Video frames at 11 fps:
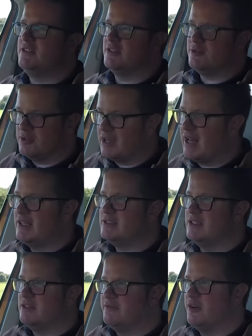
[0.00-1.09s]
the sort of
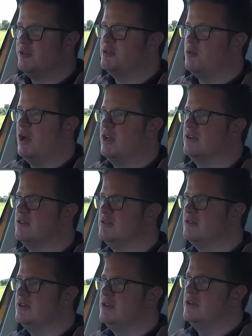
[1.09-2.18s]
classic Volkswagen
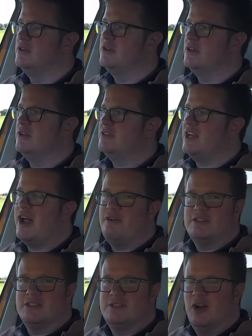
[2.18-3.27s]

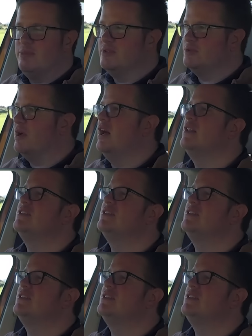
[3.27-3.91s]
character type as well.